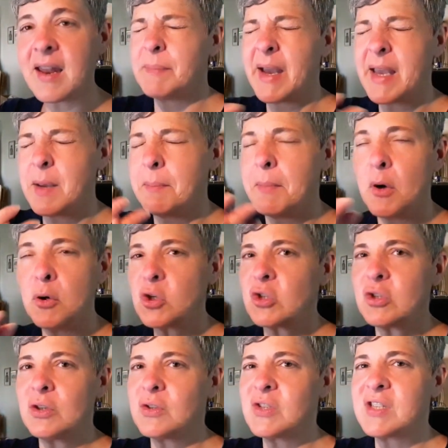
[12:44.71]
my
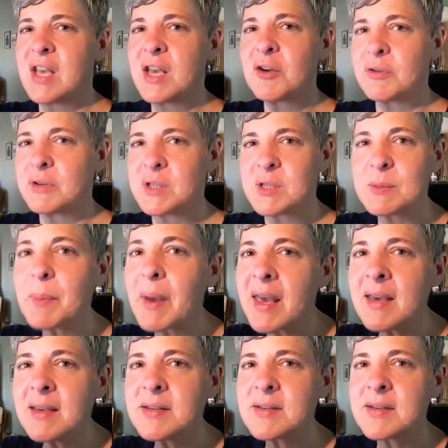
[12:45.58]
emotional sacred
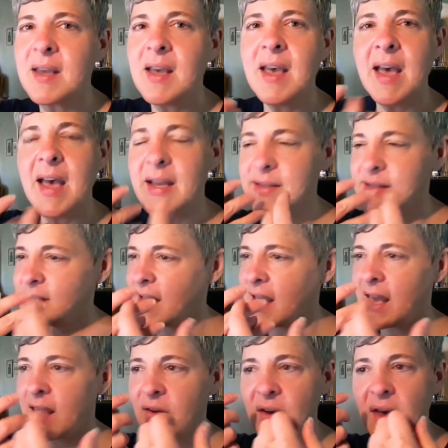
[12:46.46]
space, and
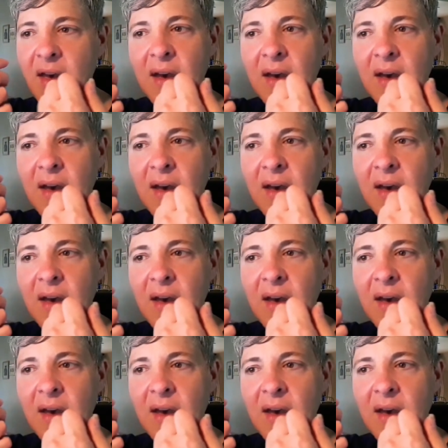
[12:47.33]
saying,